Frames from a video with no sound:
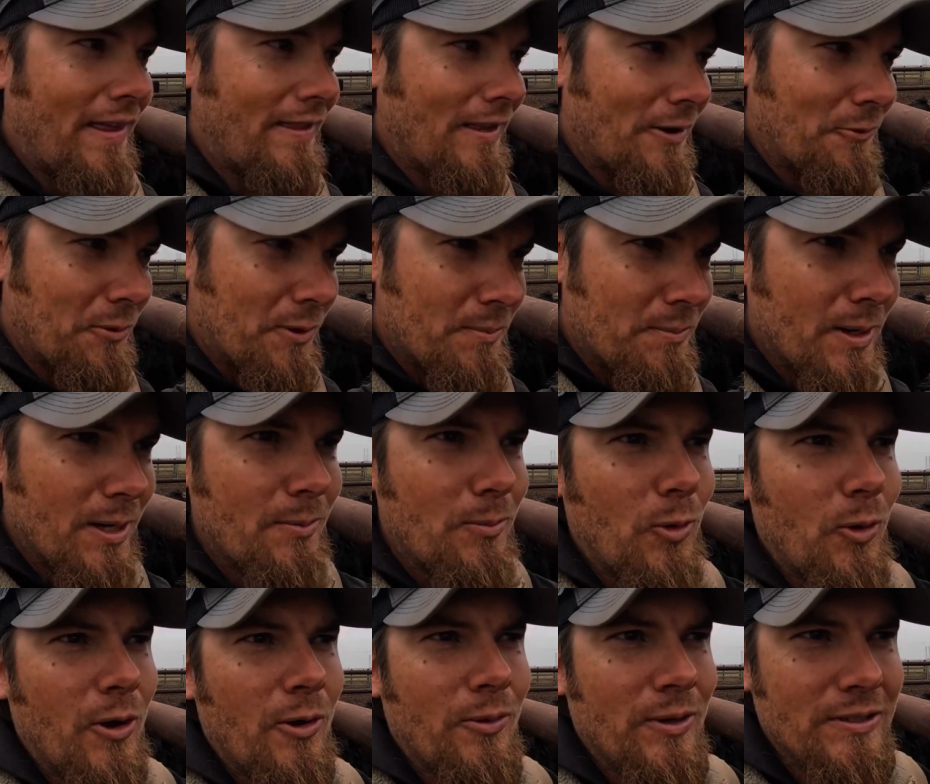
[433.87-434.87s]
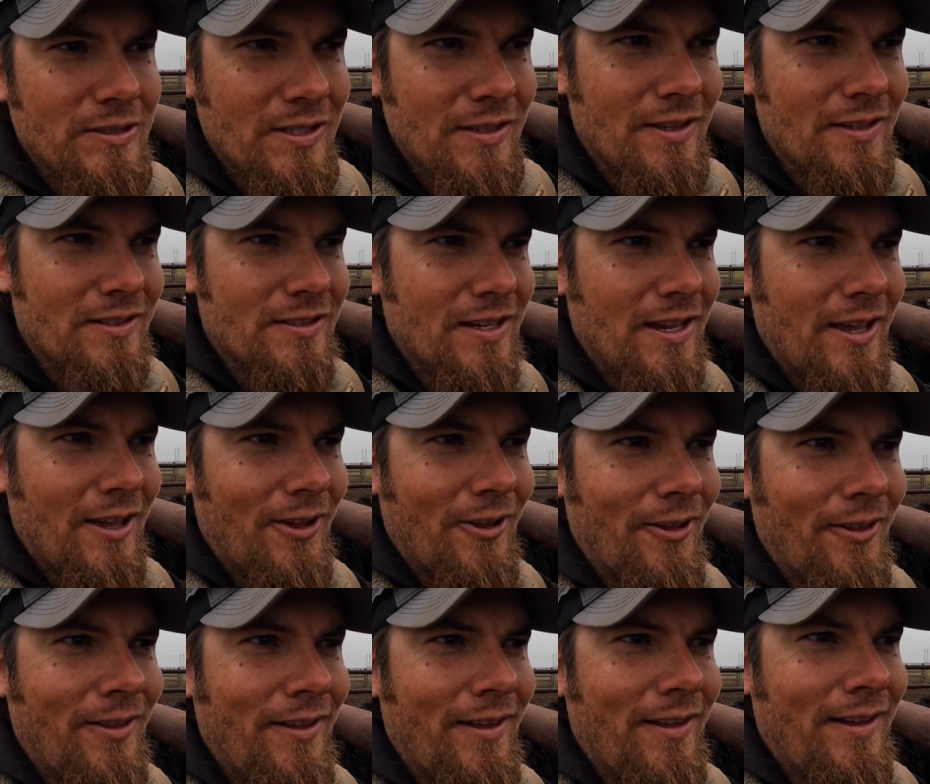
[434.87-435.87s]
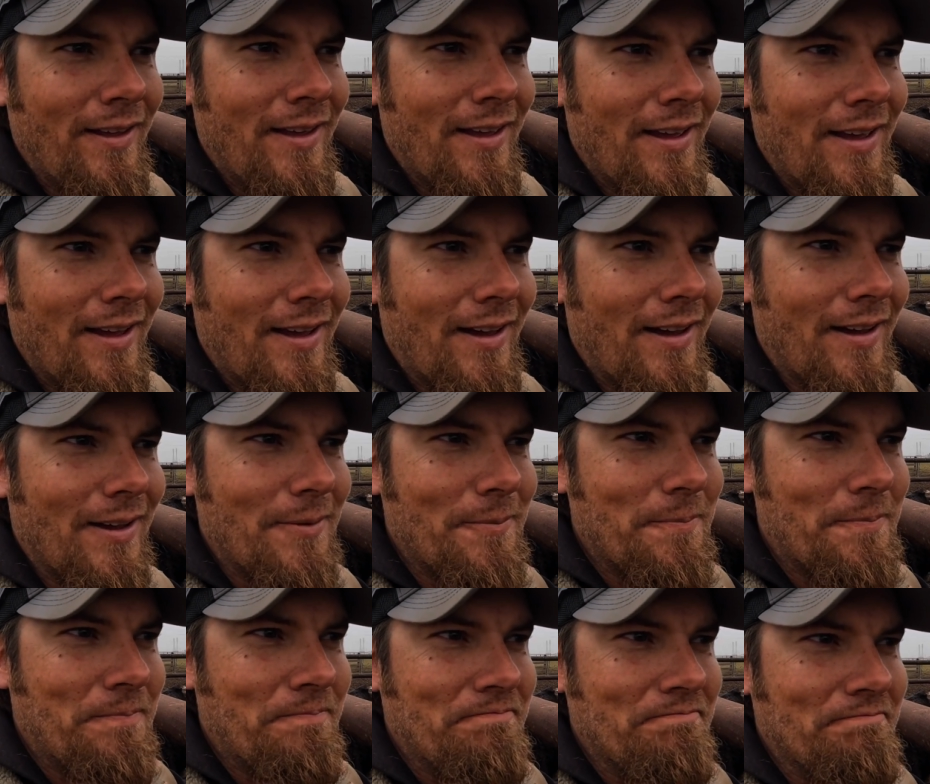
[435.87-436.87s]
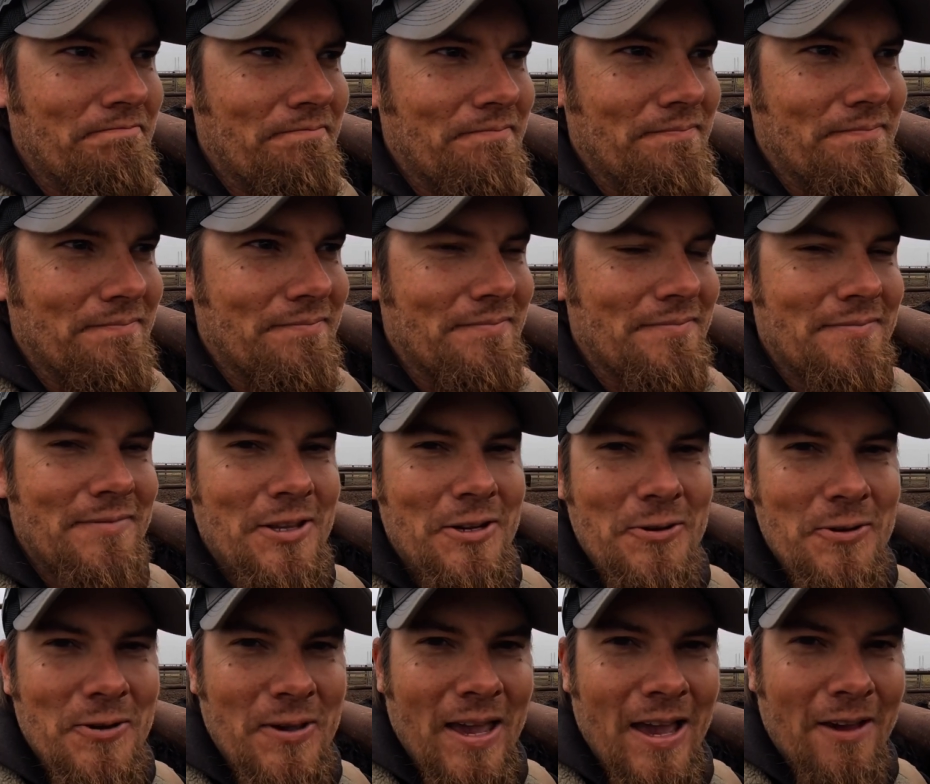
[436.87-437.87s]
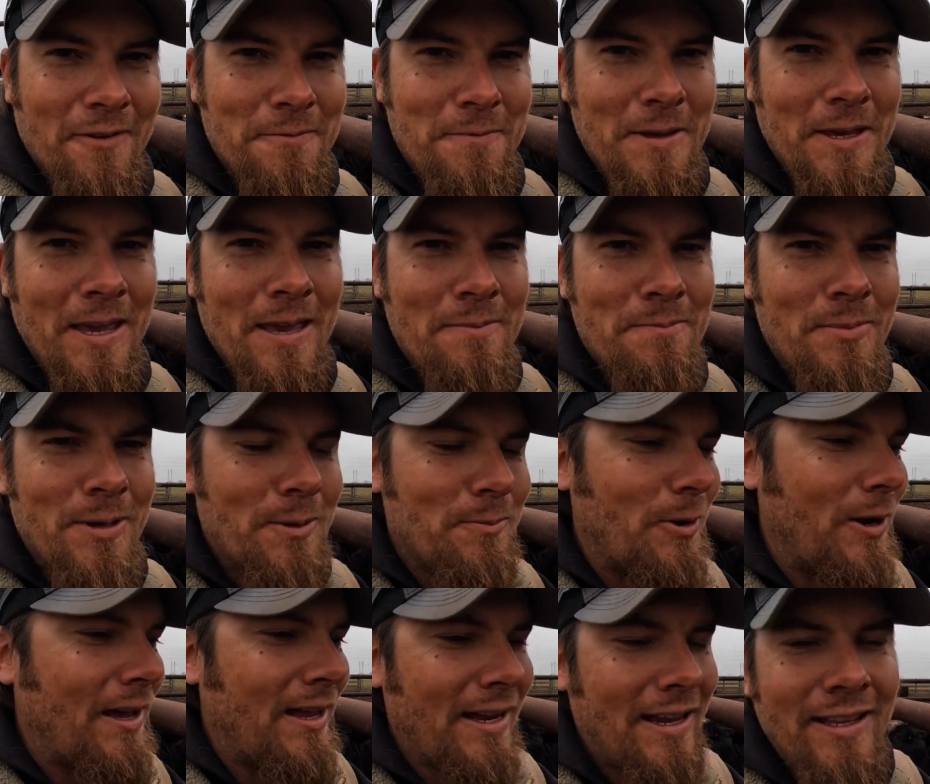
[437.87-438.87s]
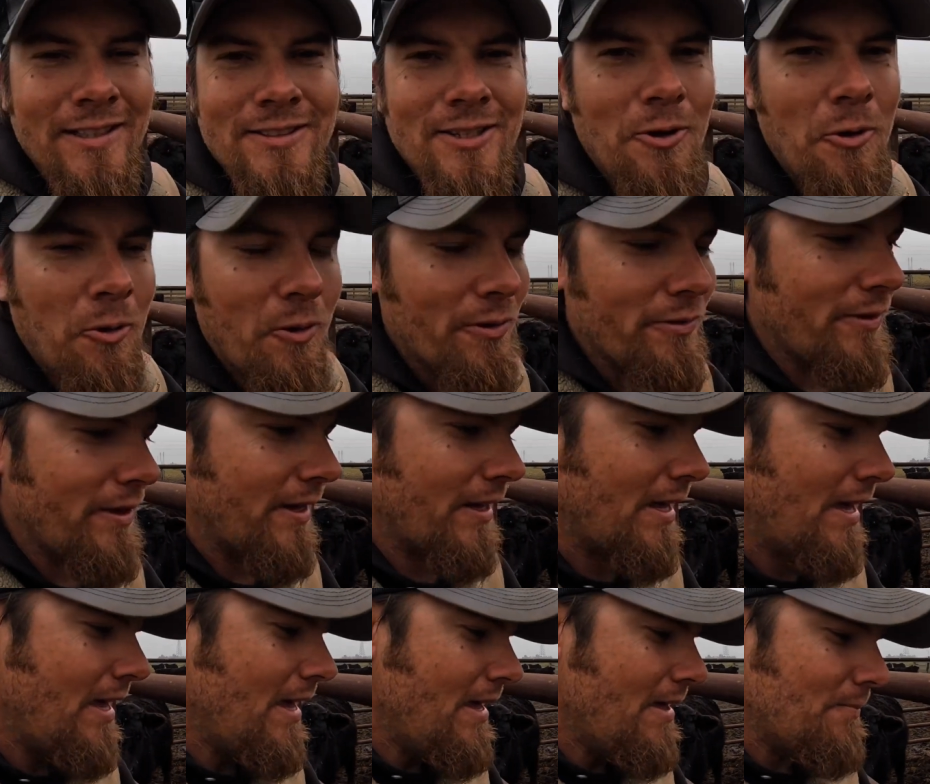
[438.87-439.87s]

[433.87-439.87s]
And then when big boy went to the sale, um, the new calf became big. boy. Uh, it's a whole thing.